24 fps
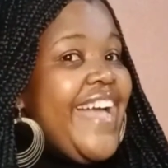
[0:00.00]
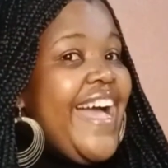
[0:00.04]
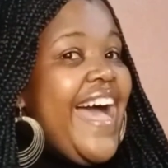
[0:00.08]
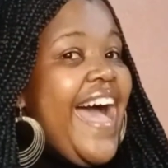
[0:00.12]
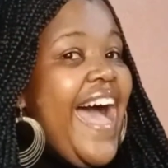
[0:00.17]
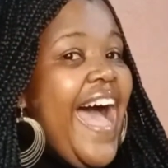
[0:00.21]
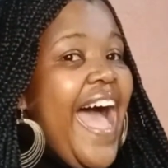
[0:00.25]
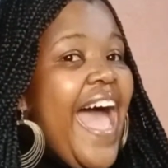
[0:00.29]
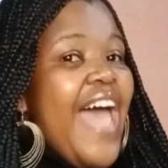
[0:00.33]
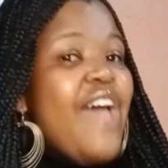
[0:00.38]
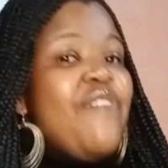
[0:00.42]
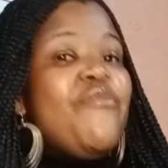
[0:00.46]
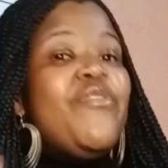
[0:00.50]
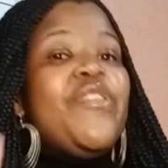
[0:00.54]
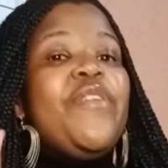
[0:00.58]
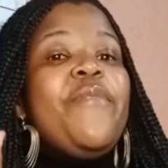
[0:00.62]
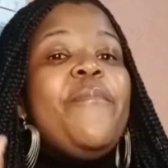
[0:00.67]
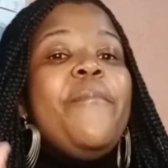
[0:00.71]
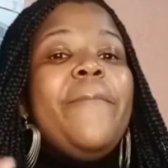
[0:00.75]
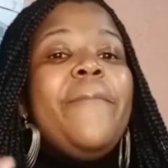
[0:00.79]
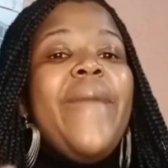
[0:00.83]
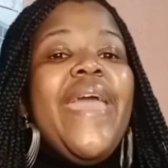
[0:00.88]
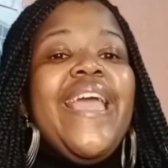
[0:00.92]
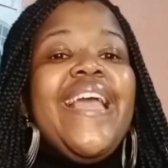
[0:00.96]
I would
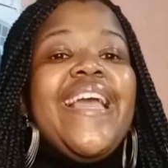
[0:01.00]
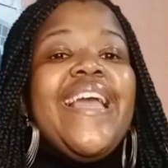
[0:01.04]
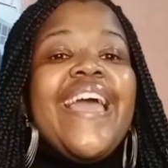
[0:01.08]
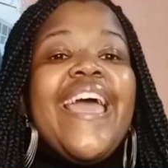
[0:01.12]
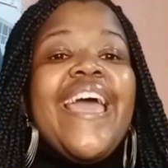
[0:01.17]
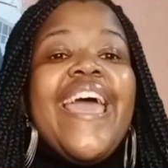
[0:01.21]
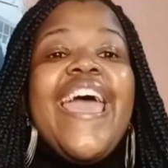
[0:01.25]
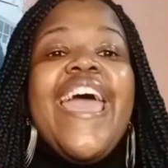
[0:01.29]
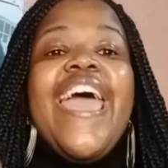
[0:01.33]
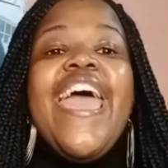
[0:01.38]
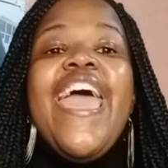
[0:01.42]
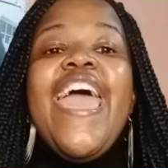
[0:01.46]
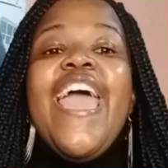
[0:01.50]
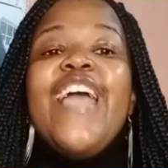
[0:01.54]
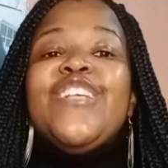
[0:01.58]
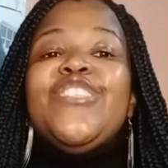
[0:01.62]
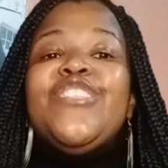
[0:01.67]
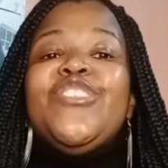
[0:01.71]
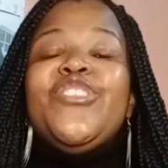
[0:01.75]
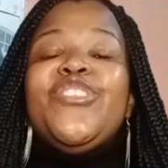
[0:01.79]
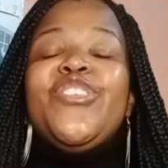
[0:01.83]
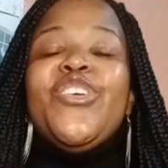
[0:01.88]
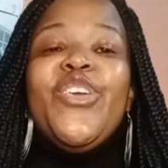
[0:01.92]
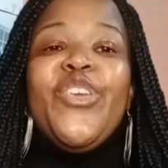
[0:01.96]
make
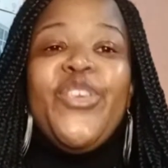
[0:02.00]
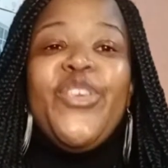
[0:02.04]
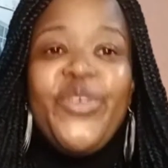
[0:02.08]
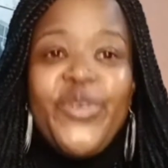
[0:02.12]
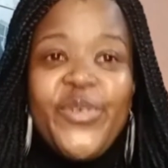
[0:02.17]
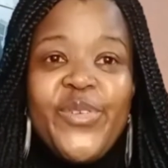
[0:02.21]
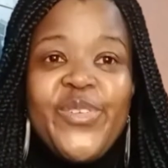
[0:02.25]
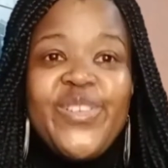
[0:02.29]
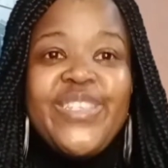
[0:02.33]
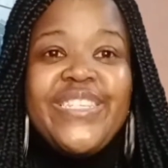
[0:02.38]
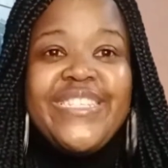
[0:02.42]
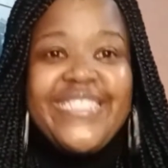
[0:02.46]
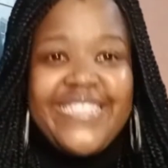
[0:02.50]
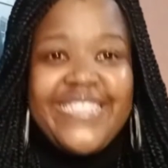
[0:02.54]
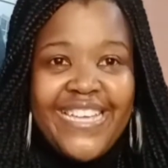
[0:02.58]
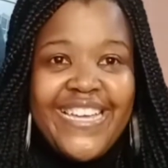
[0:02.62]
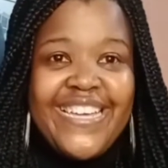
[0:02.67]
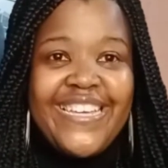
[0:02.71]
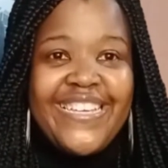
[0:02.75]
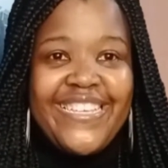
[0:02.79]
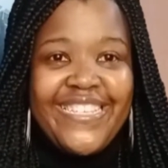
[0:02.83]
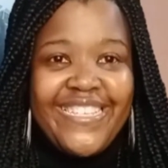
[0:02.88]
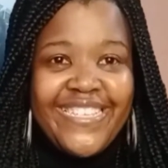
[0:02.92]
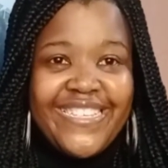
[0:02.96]

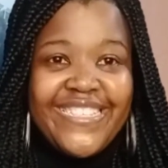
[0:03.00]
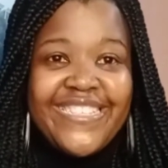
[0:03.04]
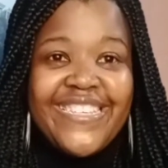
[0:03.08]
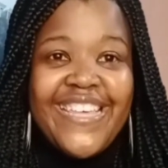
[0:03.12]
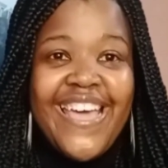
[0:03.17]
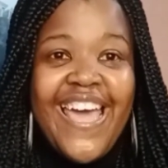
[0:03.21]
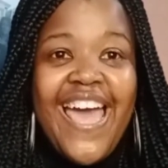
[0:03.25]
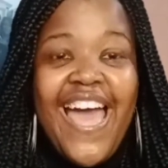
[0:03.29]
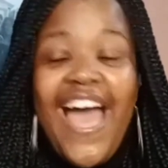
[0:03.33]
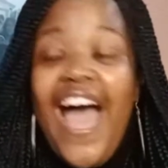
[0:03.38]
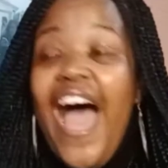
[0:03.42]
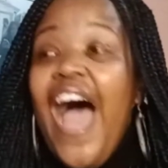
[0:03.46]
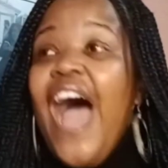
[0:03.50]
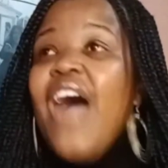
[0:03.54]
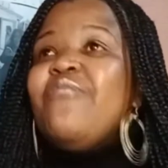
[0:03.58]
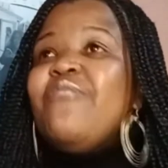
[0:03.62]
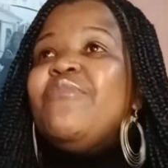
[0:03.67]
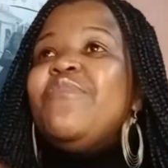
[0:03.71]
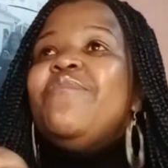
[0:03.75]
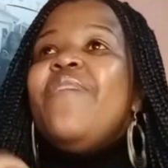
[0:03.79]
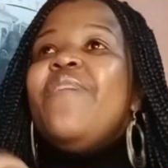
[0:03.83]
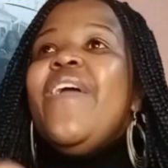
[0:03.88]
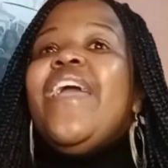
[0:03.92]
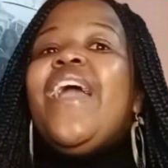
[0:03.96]
excuses. I
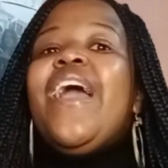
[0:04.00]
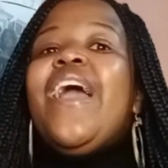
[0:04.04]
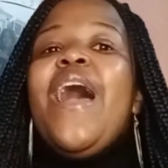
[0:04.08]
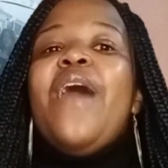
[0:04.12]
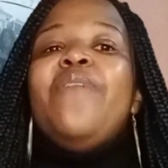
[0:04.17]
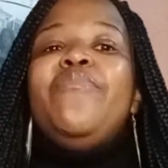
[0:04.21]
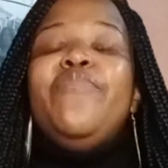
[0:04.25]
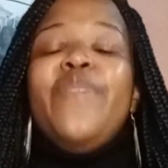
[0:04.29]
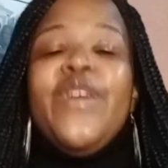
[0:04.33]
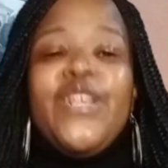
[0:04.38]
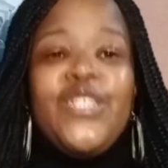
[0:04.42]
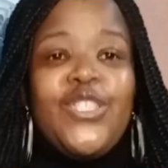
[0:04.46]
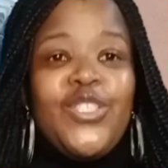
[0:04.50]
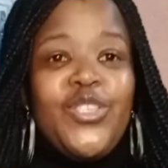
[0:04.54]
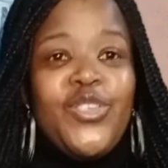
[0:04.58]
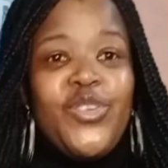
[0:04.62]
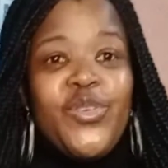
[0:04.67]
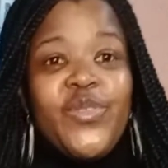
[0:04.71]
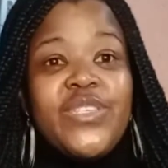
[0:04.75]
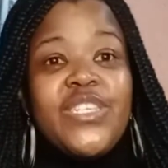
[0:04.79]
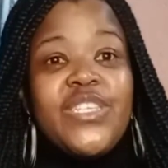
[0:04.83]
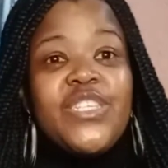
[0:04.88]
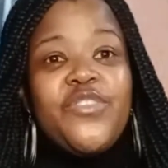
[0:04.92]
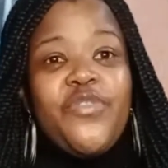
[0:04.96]
would make up
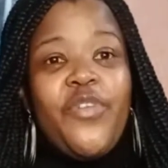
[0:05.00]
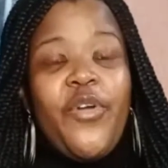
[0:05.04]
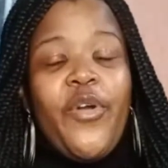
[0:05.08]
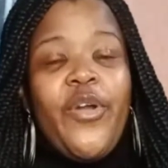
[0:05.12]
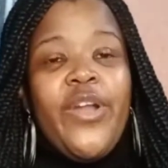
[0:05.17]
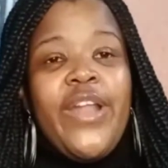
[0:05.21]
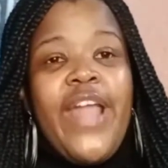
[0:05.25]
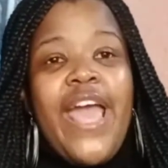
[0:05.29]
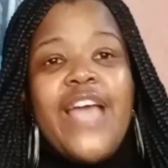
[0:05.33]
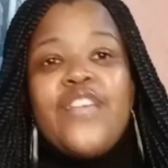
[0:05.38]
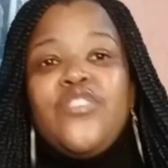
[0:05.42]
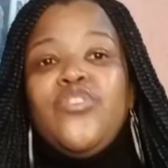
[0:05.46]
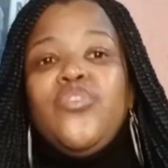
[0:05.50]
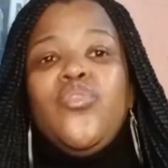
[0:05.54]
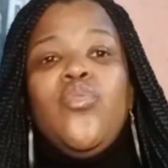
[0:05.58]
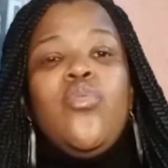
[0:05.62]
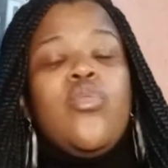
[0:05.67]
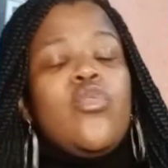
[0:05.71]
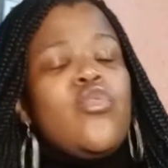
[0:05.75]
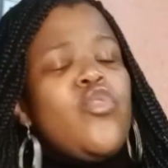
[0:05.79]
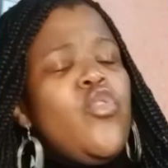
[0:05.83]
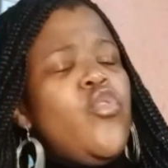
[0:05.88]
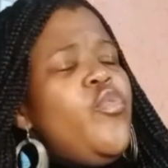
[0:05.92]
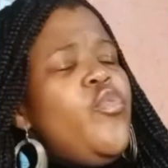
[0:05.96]
excuses for it as to,
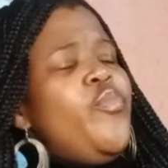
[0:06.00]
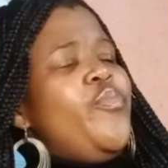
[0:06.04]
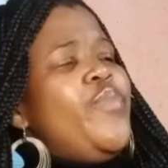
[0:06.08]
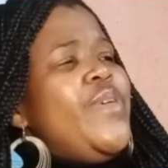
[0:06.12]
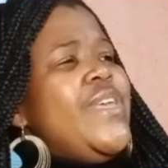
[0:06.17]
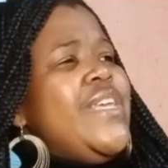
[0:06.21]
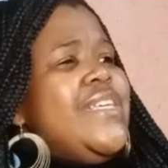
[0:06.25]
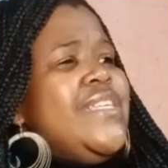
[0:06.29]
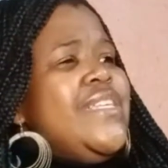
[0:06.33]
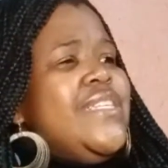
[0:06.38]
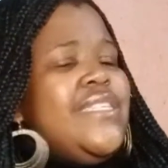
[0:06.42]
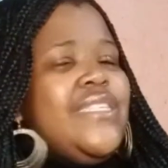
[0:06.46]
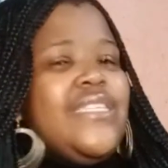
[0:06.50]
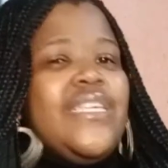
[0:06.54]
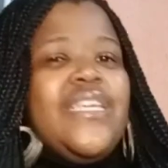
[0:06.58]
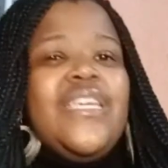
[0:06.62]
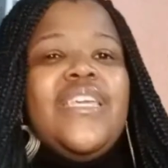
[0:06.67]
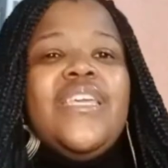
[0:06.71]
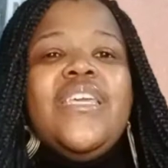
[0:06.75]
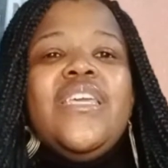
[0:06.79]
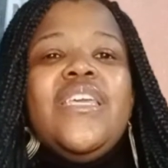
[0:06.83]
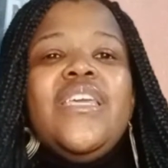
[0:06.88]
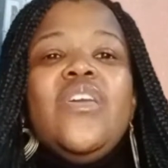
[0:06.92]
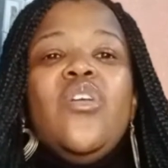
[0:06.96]

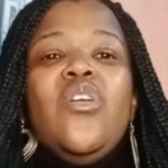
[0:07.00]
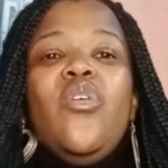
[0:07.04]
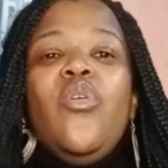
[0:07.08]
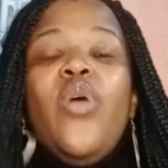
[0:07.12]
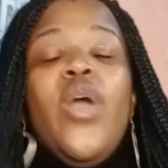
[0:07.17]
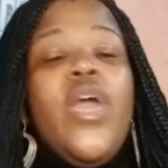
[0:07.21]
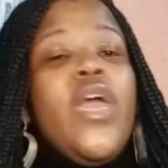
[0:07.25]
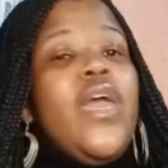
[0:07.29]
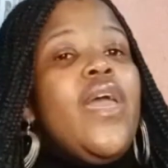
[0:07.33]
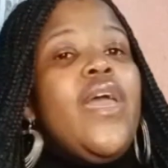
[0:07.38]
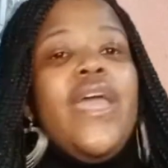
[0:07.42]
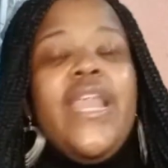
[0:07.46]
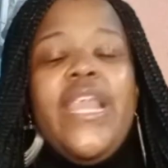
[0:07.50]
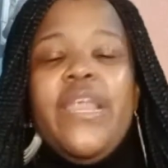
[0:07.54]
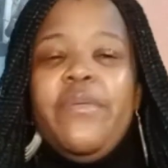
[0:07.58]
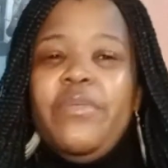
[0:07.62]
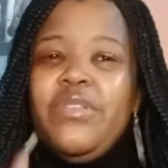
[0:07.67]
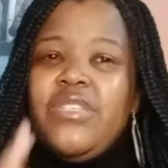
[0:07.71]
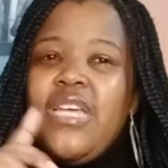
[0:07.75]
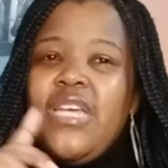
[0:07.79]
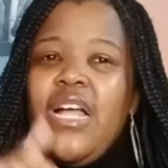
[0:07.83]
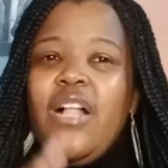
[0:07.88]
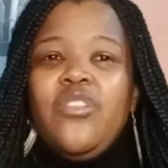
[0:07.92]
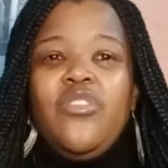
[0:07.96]
busy. Let me
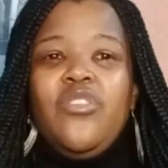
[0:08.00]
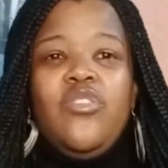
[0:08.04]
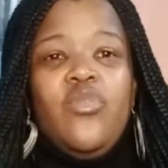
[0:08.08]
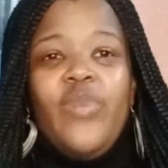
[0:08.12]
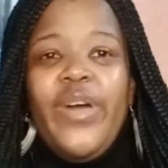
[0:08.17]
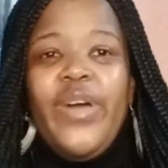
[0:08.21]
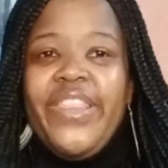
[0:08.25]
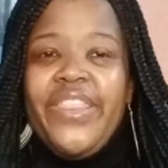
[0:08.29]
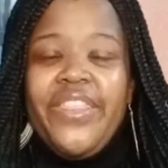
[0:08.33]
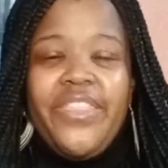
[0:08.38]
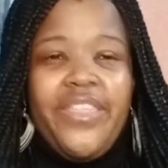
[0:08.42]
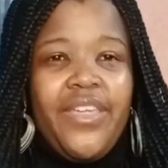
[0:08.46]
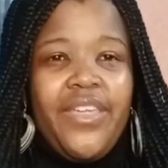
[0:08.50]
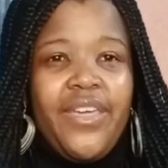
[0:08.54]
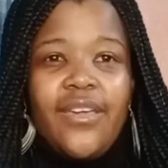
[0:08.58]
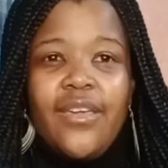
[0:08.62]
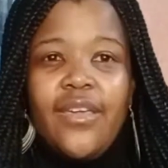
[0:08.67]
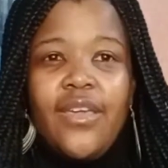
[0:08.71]
tell you one thing.